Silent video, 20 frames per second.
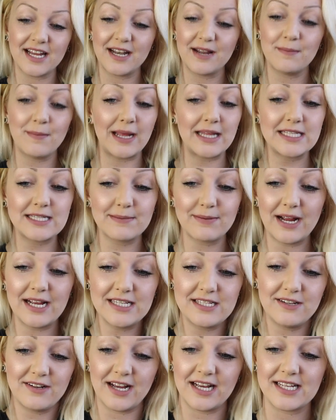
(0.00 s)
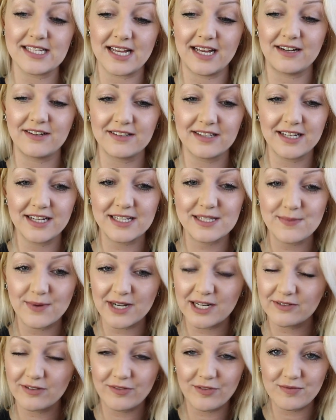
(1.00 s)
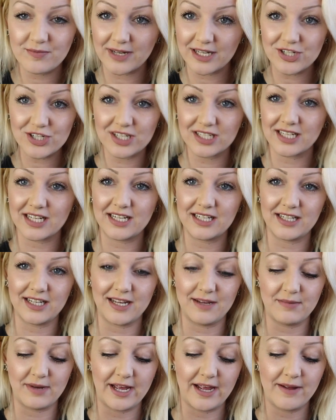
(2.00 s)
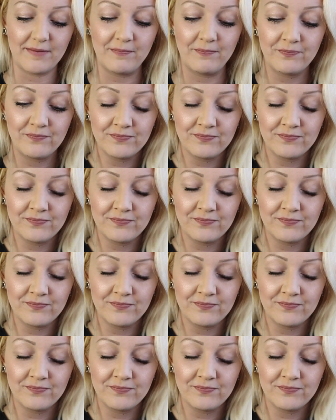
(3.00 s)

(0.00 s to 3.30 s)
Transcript: and it might surprise you guys. I don't think it's one I've even mentioned lately, but.